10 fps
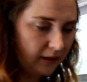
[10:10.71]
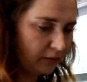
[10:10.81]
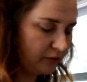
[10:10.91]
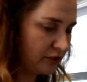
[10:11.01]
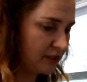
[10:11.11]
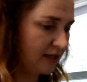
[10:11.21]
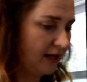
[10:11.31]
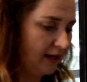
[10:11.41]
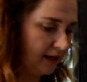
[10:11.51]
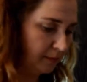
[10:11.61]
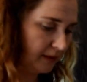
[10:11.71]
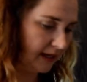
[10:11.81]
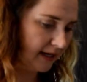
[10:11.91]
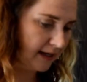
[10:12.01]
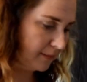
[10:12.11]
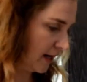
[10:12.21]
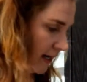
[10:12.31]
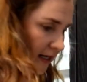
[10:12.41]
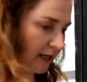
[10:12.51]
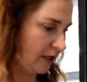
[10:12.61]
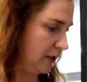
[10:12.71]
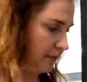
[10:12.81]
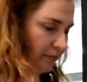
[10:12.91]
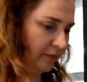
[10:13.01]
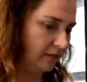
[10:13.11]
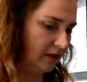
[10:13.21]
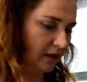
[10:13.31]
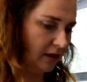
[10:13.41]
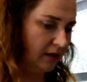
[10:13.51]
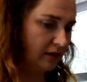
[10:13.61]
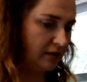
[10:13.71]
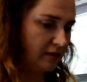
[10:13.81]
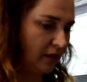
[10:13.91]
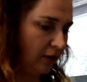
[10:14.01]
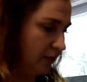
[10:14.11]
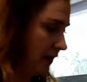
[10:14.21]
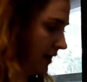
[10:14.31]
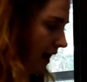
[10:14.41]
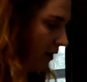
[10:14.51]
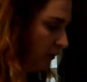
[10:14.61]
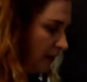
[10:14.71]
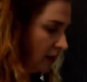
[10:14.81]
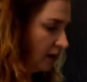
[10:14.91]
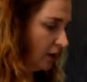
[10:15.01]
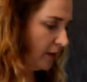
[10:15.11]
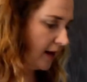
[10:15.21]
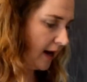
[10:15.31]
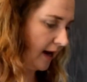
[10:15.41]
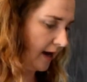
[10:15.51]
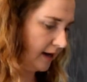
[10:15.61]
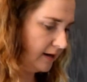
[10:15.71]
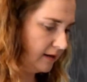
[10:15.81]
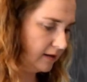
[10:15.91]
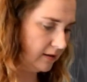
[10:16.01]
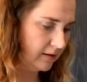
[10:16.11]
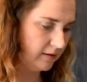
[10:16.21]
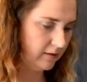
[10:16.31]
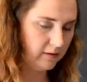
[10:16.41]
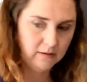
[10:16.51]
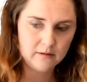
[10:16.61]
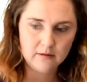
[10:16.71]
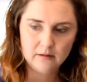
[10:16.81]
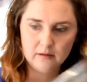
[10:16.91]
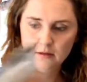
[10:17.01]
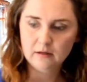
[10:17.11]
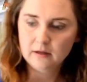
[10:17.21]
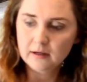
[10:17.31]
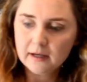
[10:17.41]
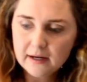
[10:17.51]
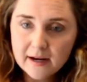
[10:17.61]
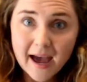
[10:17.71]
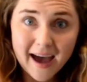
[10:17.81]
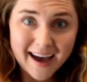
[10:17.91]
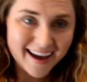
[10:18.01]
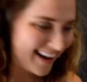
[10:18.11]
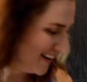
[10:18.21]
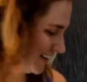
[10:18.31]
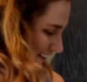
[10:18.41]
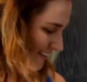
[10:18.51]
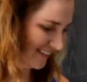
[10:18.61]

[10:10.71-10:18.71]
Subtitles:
We're just kind of playing it by ear. So now we can go ahead and add